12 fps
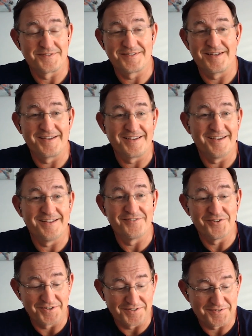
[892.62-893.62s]
I get
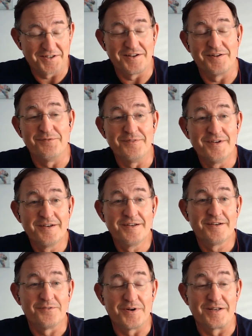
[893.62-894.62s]
really excited
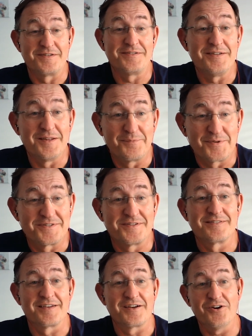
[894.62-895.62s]
when I see them, because
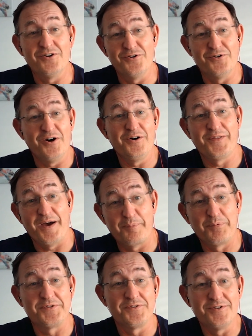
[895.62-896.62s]
it's like, all the
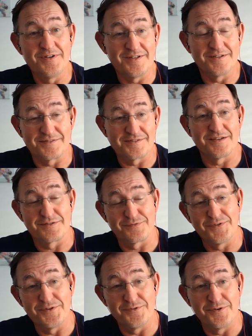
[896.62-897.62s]
opportunity exists
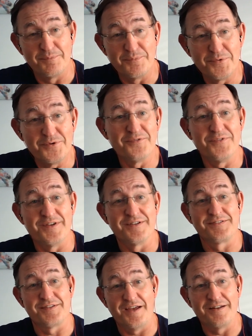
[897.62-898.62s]
for you to move
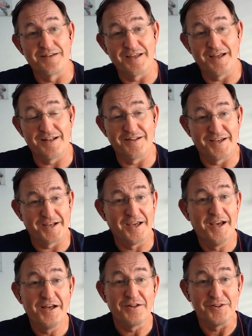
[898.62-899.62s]
this and get, like,
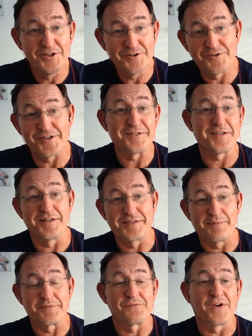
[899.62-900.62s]
literally 10
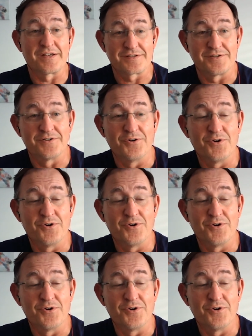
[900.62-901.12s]
times faster